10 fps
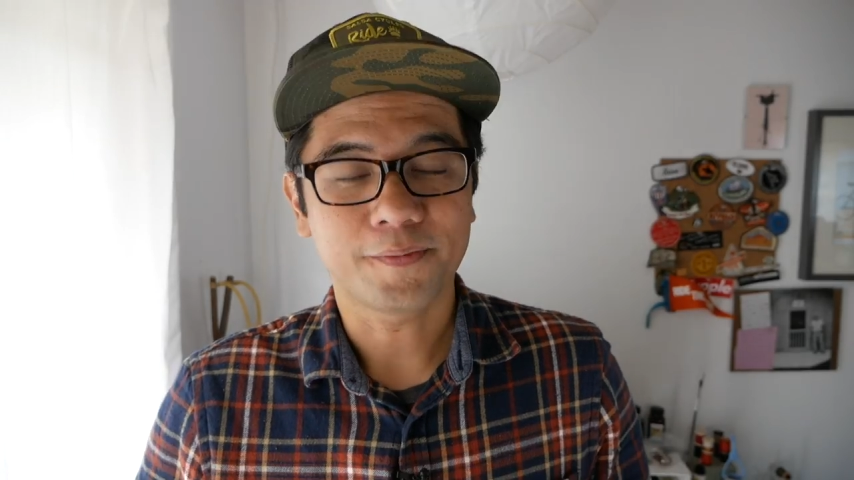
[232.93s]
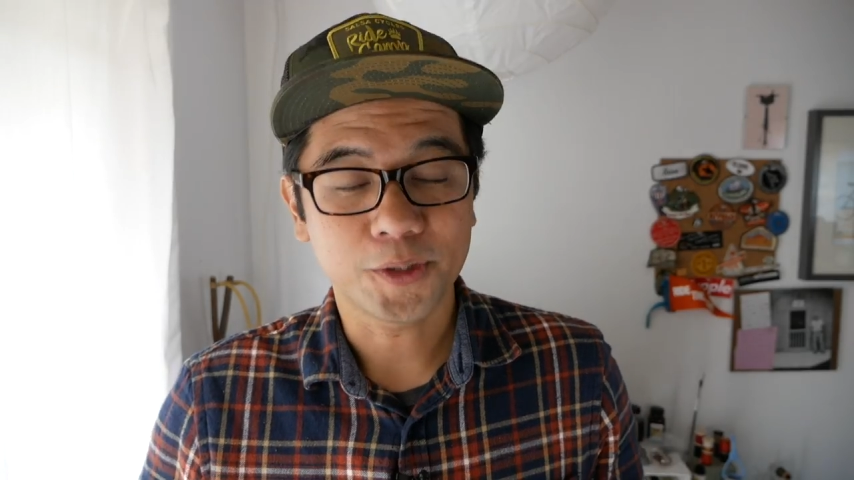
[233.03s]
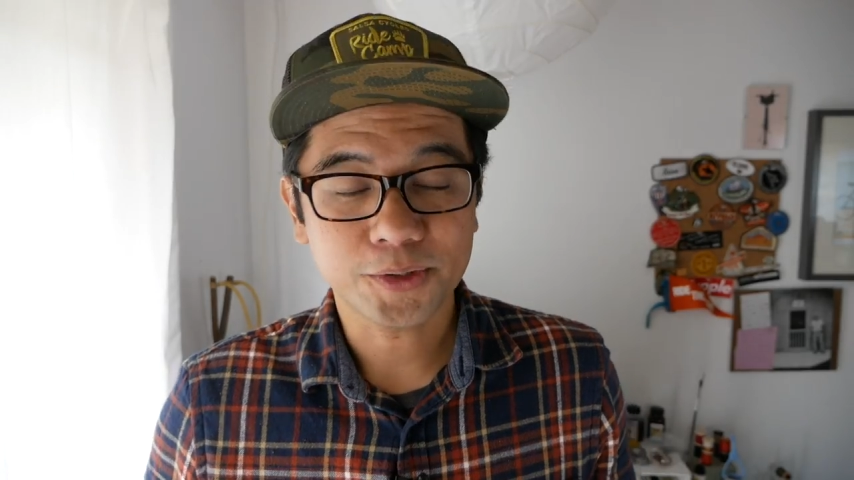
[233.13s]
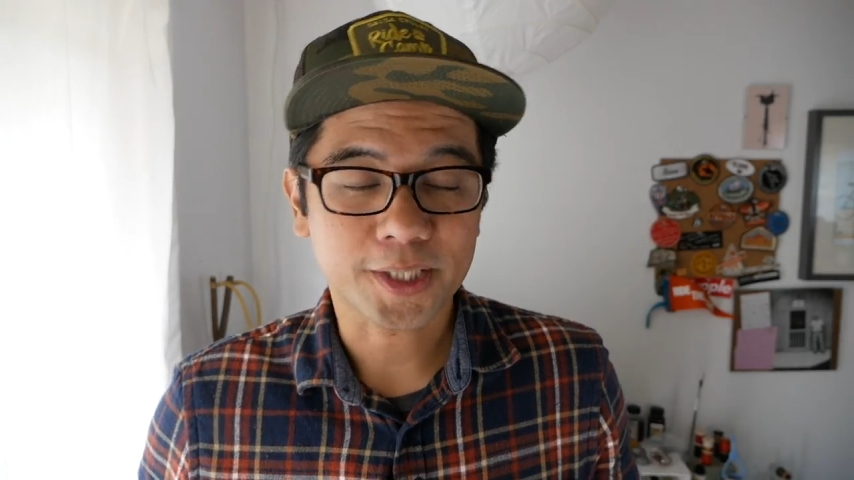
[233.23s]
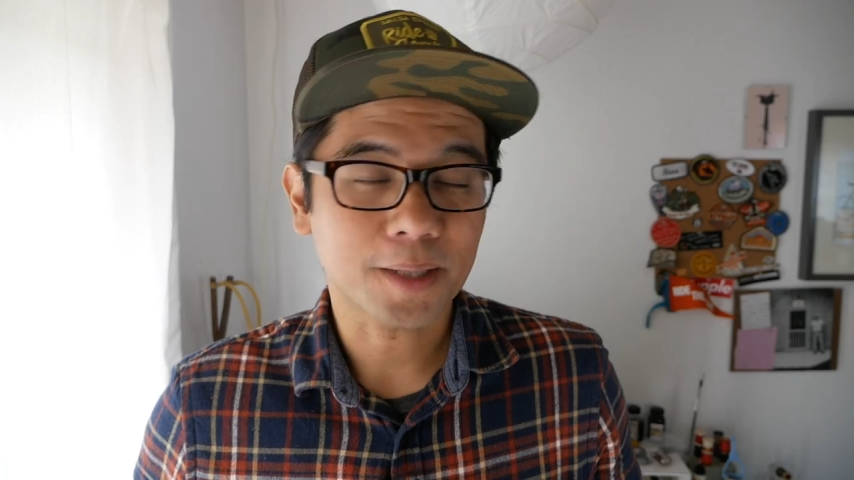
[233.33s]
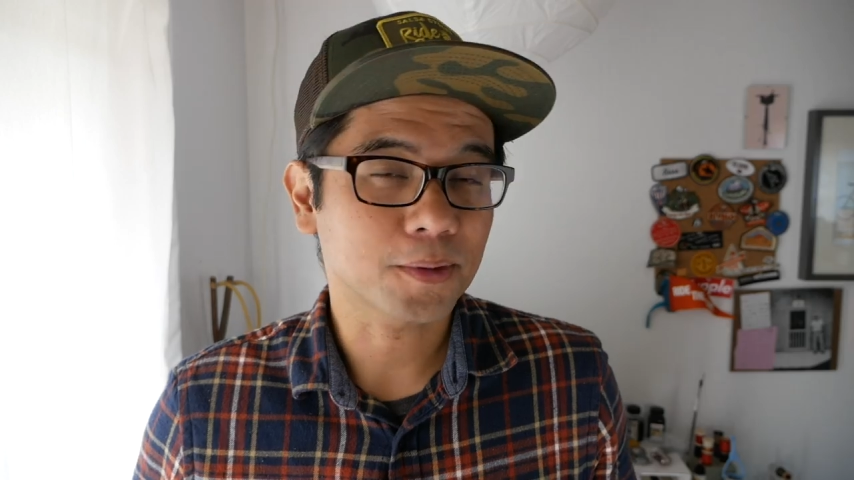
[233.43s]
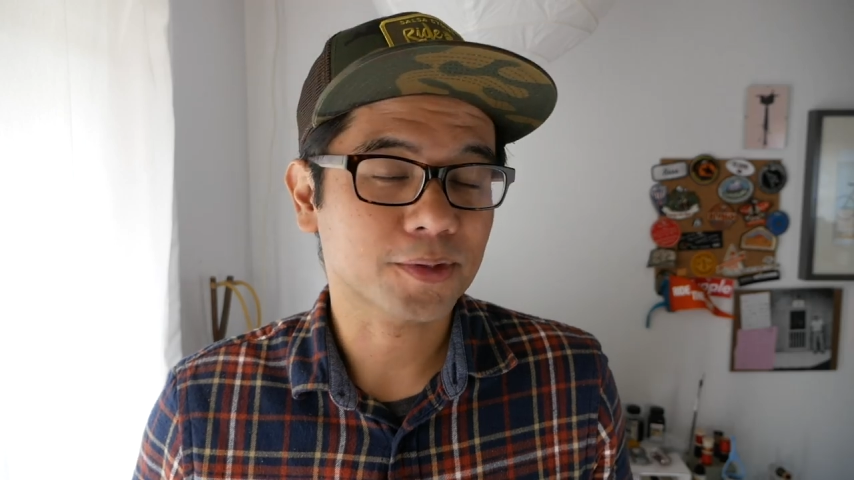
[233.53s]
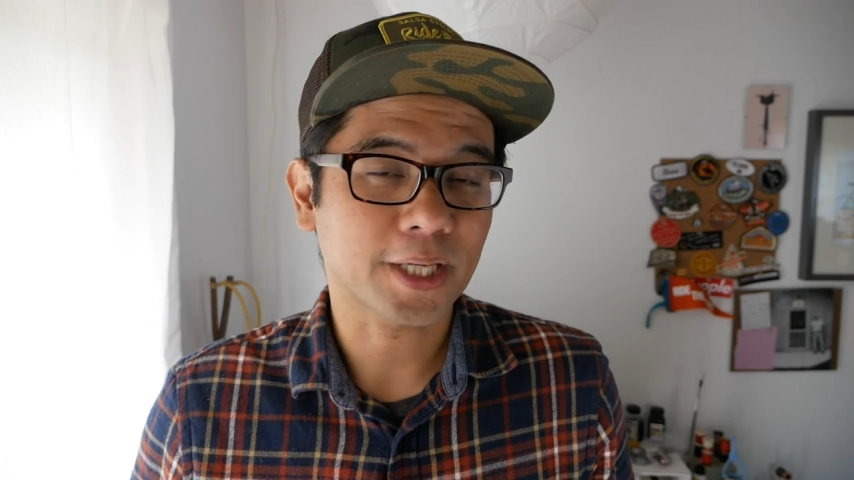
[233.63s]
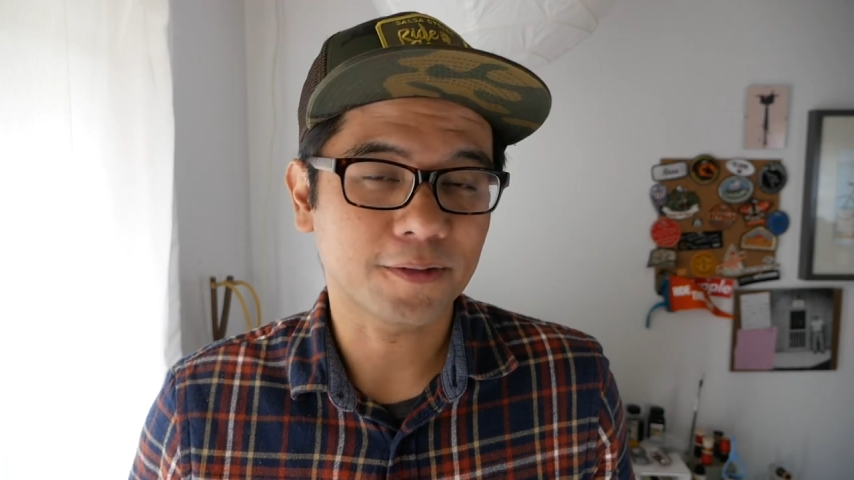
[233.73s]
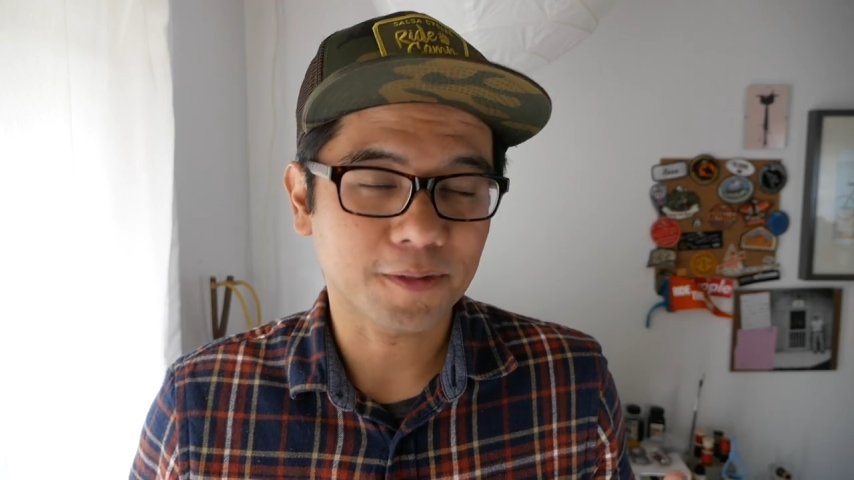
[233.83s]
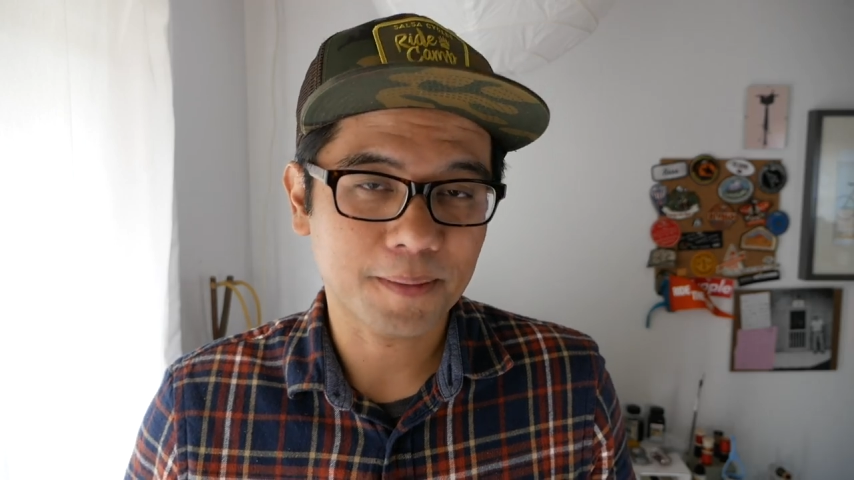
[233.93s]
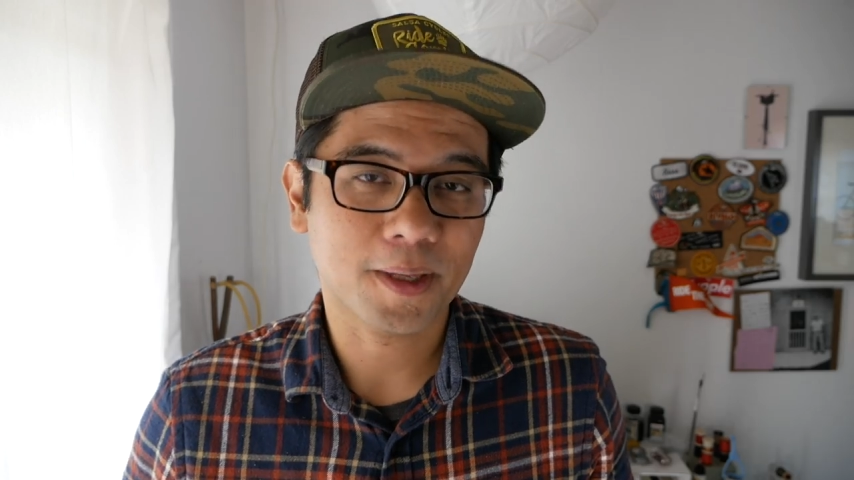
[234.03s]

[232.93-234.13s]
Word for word: I've used a couple style fly